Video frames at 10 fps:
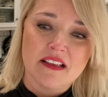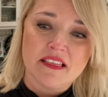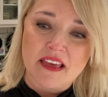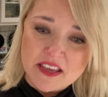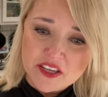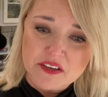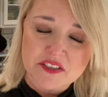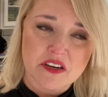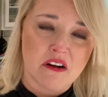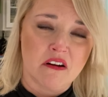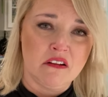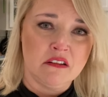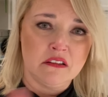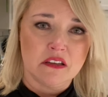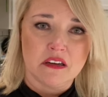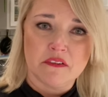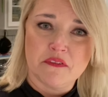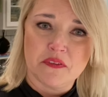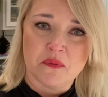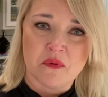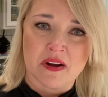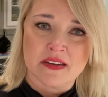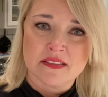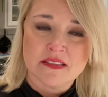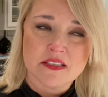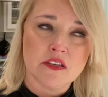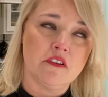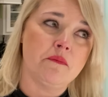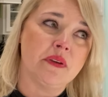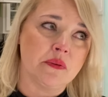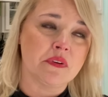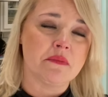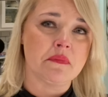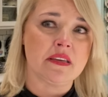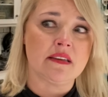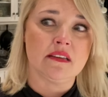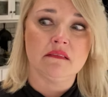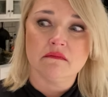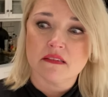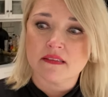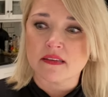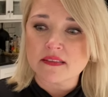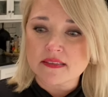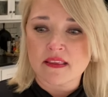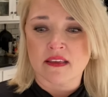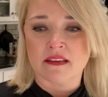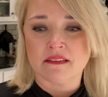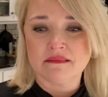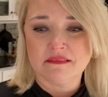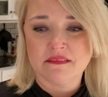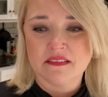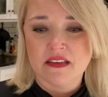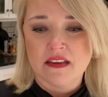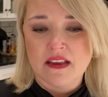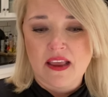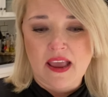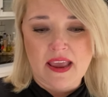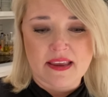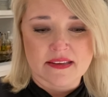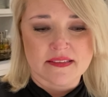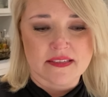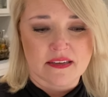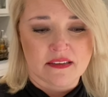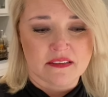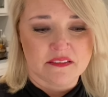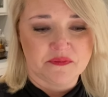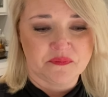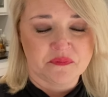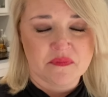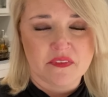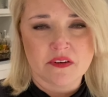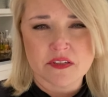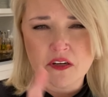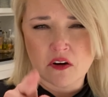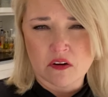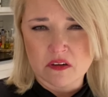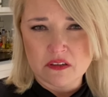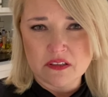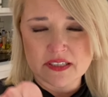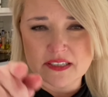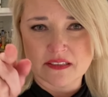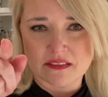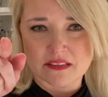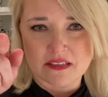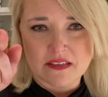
thank you to all of the ones who have been with me since then. And uh, there's a girl in